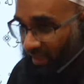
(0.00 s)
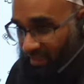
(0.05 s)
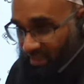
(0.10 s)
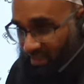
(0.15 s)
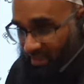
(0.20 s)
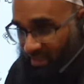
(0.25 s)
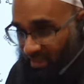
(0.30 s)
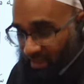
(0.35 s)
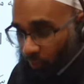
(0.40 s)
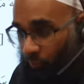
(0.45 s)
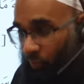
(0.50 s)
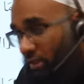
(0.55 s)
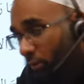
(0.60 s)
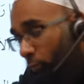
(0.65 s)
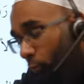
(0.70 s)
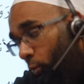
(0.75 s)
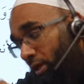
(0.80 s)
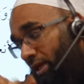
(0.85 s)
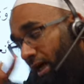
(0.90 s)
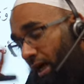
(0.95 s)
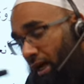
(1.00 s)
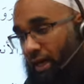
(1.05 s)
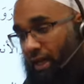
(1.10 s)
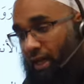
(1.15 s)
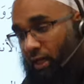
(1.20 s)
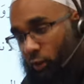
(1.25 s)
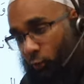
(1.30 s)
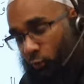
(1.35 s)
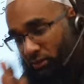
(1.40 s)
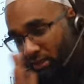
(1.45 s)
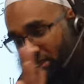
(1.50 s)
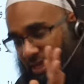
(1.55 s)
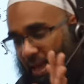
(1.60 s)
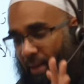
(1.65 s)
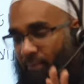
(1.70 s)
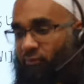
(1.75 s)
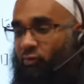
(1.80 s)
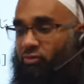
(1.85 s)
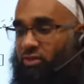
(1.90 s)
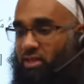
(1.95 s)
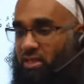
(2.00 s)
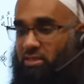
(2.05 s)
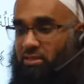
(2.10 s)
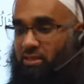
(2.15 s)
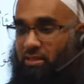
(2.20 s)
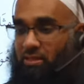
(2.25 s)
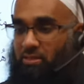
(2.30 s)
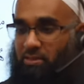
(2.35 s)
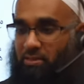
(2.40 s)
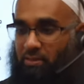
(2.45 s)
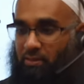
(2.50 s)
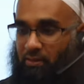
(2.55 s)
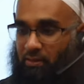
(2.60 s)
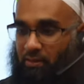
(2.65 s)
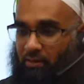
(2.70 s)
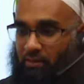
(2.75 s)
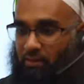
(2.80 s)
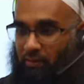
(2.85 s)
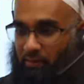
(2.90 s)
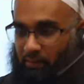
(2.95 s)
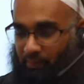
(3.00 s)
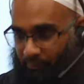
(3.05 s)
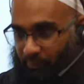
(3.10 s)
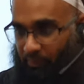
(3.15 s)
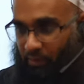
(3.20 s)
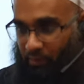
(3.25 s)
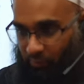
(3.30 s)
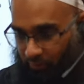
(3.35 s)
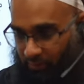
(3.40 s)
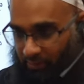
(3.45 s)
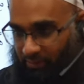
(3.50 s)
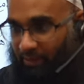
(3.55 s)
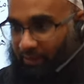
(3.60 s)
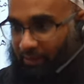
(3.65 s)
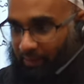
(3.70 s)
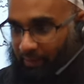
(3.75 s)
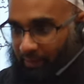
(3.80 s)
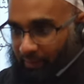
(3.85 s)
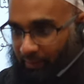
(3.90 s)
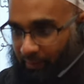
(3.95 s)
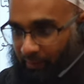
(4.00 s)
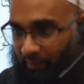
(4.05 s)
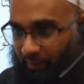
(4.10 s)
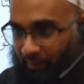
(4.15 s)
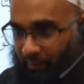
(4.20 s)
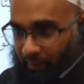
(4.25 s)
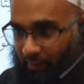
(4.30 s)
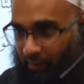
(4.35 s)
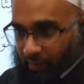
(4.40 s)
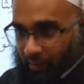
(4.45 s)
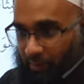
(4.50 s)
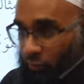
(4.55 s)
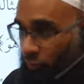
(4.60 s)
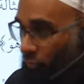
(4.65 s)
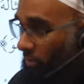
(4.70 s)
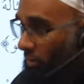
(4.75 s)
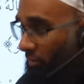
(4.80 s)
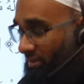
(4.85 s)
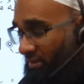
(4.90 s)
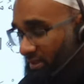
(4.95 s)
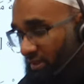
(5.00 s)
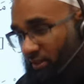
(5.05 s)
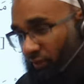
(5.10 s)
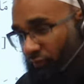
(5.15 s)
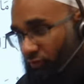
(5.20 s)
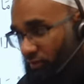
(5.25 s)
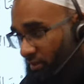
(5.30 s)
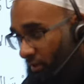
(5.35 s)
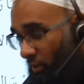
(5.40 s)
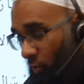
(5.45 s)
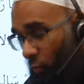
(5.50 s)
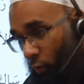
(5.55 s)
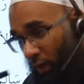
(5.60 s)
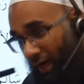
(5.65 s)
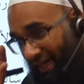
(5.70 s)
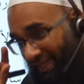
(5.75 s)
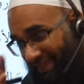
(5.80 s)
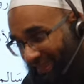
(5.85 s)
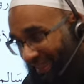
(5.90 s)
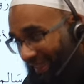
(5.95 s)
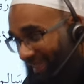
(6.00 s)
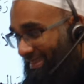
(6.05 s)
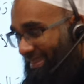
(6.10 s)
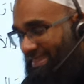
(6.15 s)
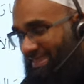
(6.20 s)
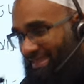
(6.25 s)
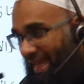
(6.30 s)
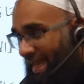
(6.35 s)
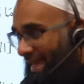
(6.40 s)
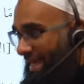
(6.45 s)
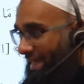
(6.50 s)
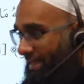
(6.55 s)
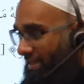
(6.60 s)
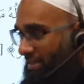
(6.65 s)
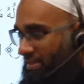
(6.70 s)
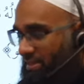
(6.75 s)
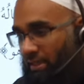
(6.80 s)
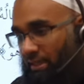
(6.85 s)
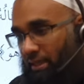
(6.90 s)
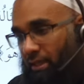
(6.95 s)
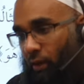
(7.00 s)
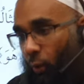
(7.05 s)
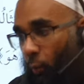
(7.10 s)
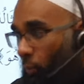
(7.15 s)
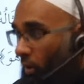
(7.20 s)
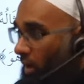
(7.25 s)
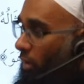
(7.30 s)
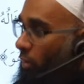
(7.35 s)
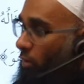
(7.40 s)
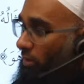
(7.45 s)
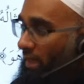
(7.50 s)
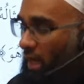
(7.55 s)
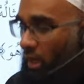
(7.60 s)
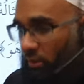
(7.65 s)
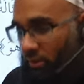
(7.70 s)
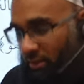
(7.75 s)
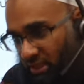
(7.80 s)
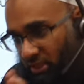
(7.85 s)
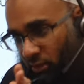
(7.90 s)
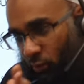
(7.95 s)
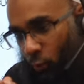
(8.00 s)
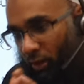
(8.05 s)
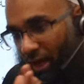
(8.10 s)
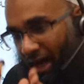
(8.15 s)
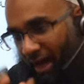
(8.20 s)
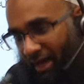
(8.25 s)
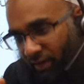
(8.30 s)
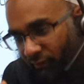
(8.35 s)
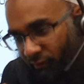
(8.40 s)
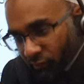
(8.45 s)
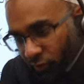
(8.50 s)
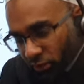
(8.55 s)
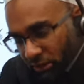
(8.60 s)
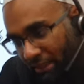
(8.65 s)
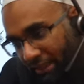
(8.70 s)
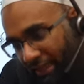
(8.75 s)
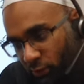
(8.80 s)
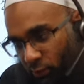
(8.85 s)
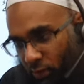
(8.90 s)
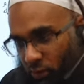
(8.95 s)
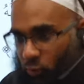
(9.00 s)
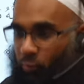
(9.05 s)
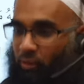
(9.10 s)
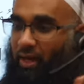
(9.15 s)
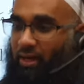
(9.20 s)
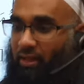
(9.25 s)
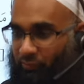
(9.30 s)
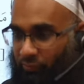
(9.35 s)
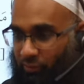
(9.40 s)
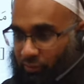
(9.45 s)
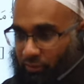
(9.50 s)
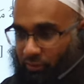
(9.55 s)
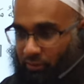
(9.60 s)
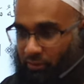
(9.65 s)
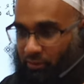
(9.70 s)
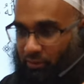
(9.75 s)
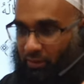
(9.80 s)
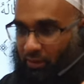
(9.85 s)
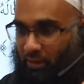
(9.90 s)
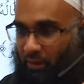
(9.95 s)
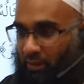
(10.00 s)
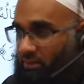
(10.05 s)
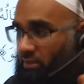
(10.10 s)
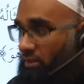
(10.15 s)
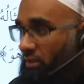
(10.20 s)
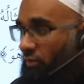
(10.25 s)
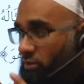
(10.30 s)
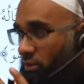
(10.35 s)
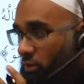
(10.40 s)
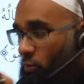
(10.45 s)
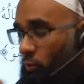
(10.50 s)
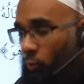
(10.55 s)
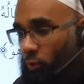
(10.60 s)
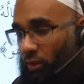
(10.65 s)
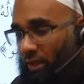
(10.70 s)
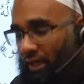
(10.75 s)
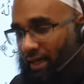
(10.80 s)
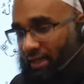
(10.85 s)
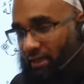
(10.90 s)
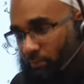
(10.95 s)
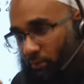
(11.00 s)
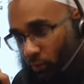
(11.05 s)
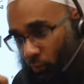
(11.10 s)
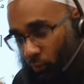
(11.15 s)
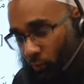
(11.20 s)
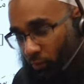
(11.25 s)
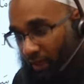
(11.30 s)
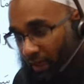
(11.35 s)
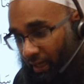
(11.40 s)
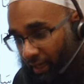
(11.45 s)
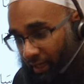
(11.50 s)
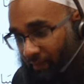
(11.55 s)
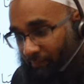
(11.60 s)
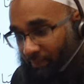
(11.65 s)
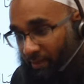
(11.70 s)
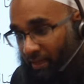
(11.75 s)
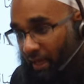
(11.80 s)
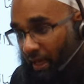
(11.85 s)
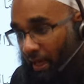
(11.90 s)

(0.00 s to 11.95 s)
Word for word: unseen which only Allah knows the depth of these things. Do you understand? So notice the tafs- hadith is telling us what, uh, this Quranic verse links to this Quranic verse. It's a tafsir of quran ibn Qur'an